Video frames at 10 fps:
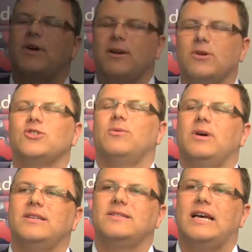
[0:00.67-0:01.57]
Funding Roadshow
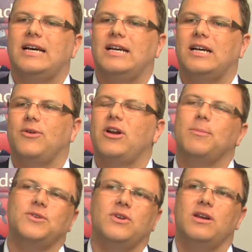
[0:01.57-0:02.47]
was a great
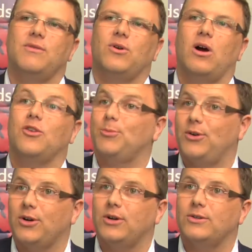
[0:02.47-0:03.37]
opportunity for
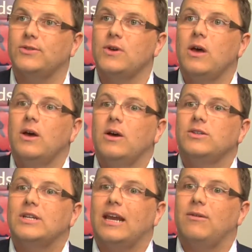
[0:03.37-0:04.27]
entrepreneurs
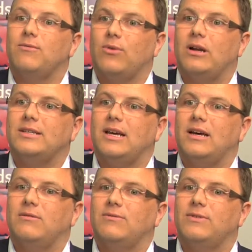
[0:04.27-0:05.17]
to get in front
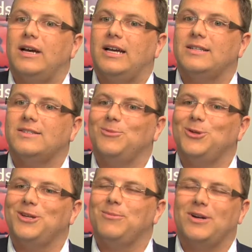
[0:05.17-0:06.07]
of some
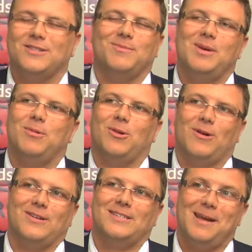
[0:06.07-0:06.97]
really impressive people
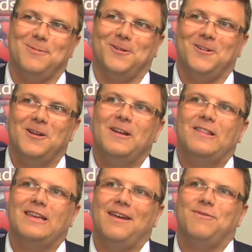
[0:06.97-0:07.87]
around a table
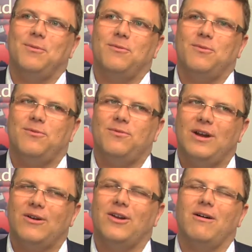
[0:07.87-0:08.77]
that gave them
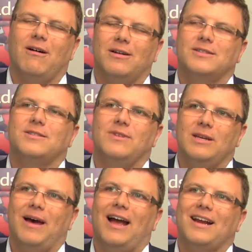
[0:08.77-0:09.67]
very honest
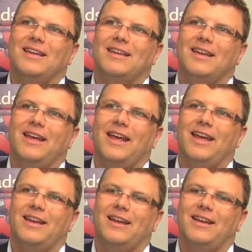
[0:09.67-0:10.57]
feedback.
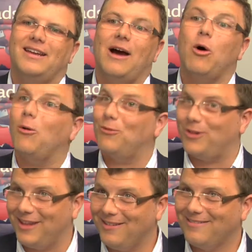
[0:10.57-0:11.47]
And now
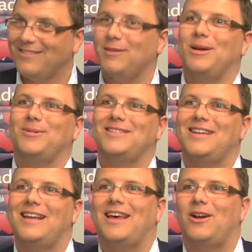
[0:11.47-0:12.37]
hopefully they'll be able to
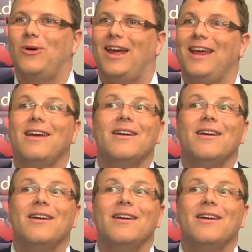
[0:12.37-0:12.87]
take that away,